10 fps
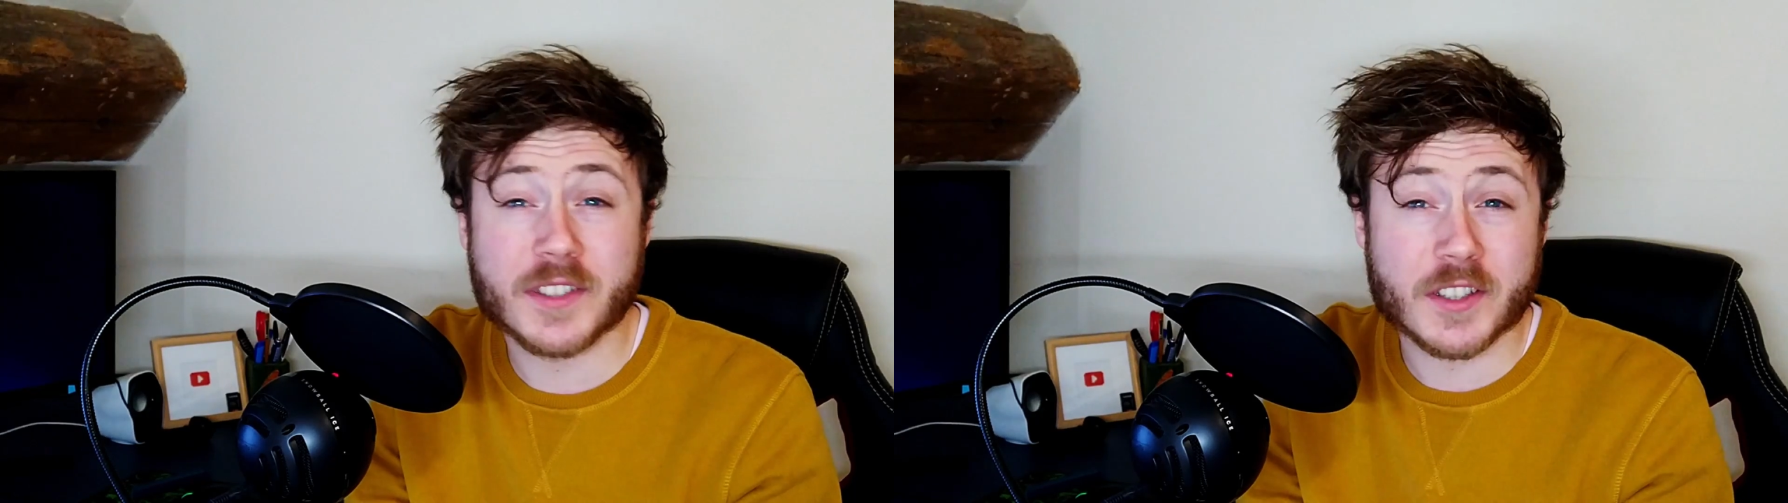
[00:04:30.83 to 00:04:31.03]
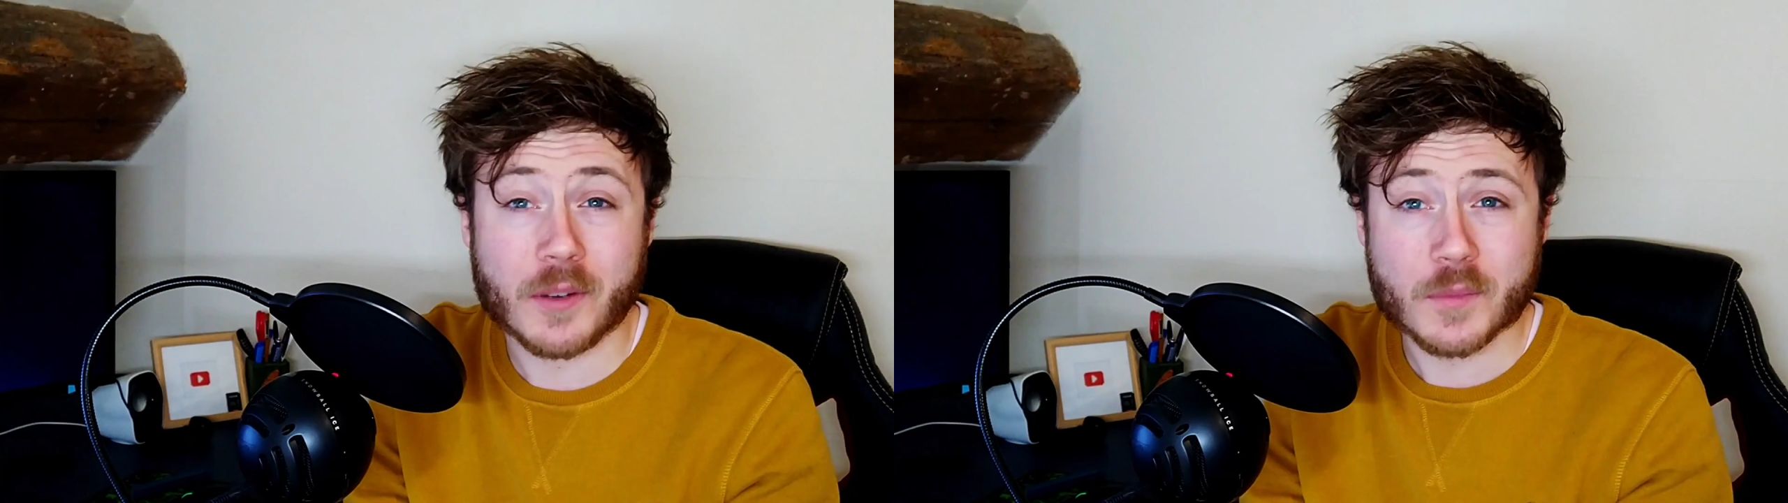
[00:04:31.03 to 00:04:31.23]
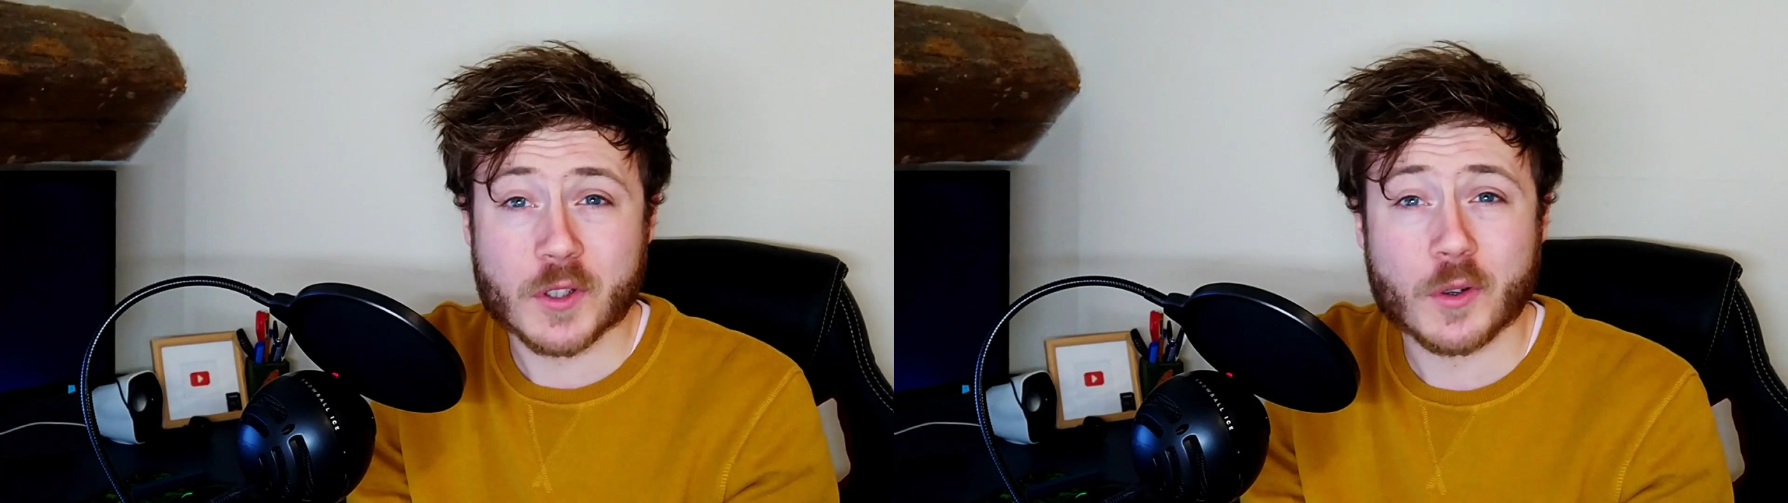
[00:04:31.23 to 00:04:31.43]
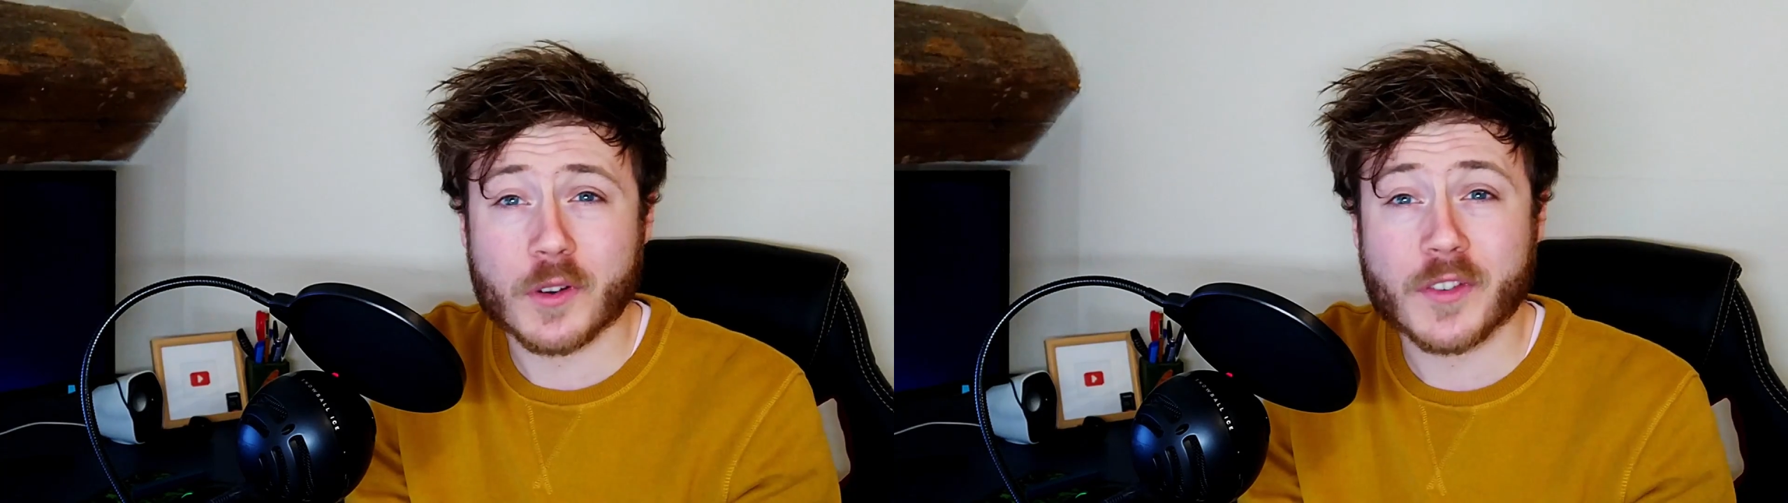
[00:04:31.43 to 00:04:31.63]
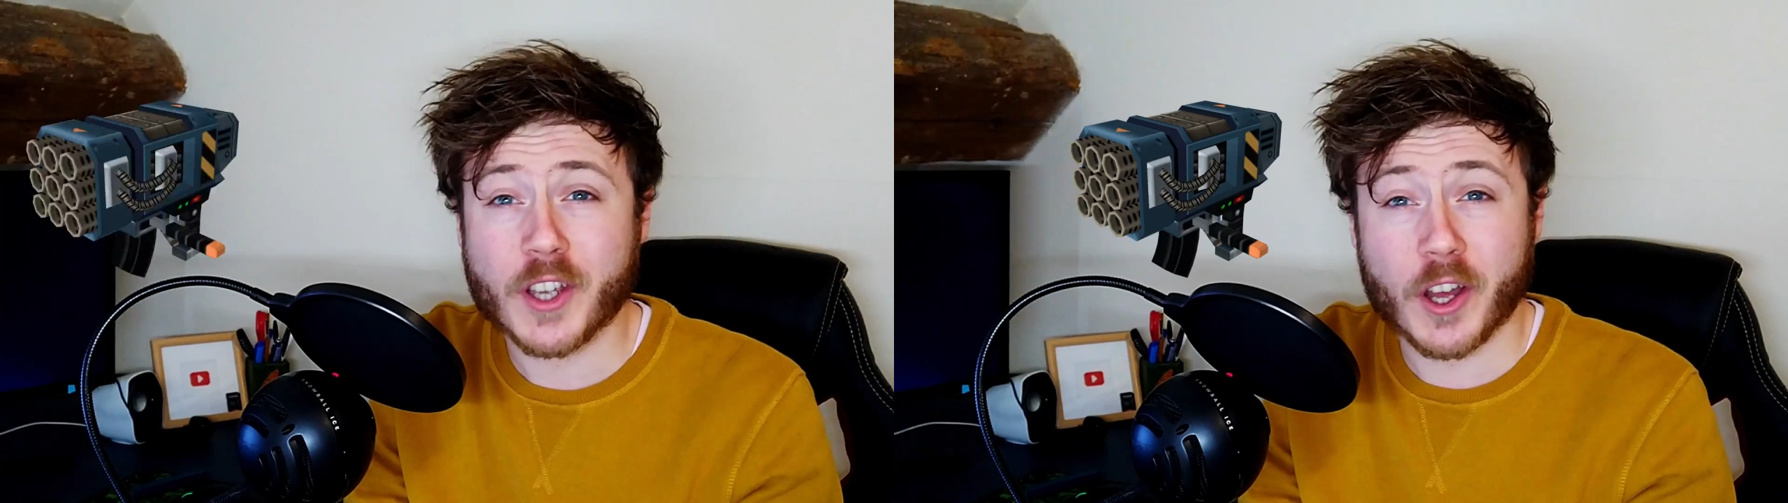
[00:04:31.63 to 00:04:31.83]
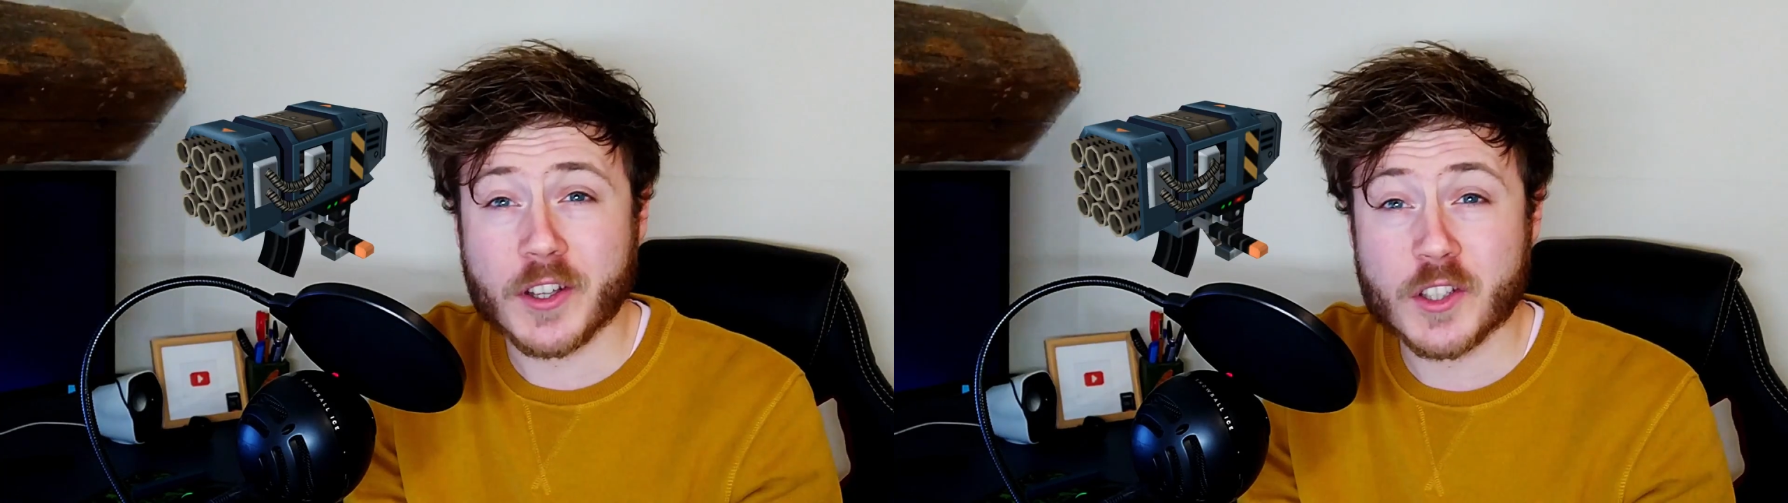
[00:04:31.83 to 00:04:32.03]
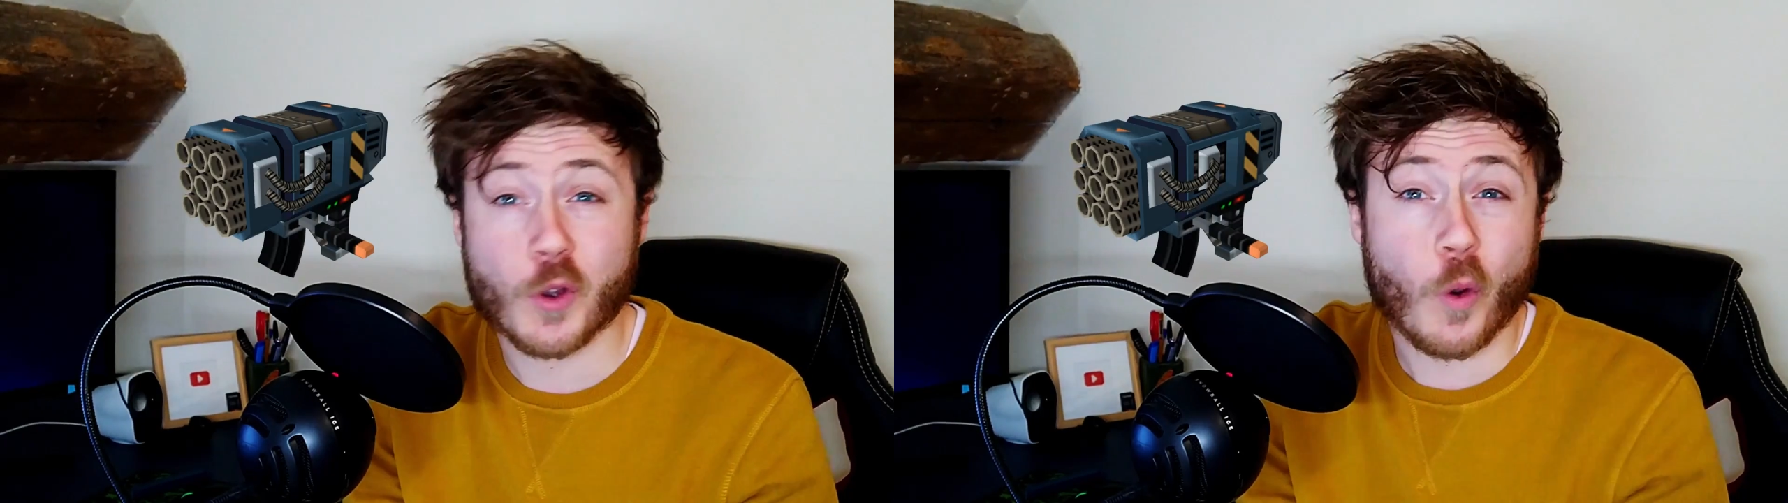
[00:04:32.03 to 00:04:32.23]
some sort of guns